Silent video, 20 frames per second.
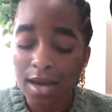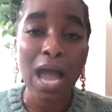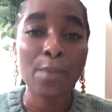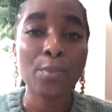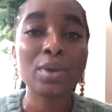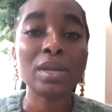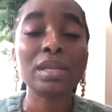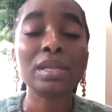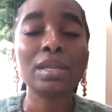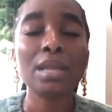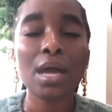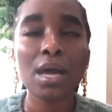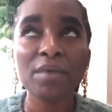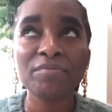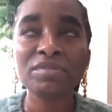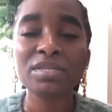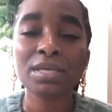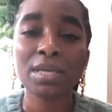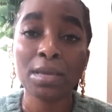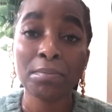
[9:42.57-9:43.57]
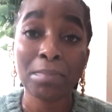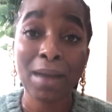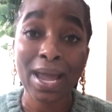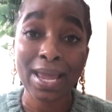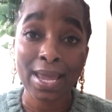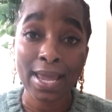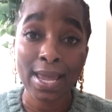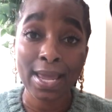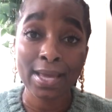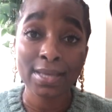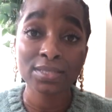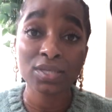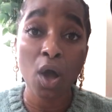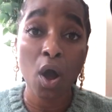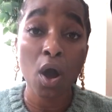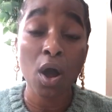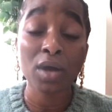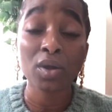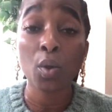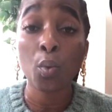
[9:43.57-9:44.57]
I would love to get my hands
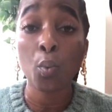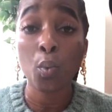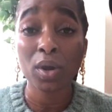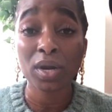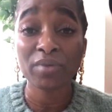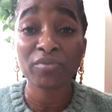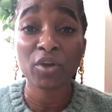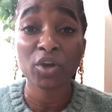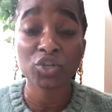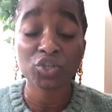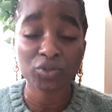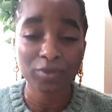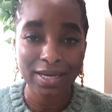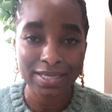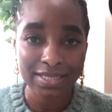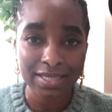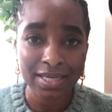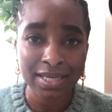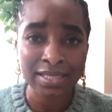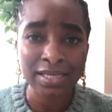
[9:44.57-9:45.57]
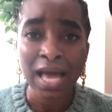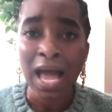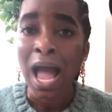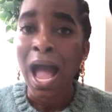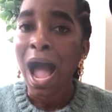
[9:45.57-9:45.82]
on one of her dresses.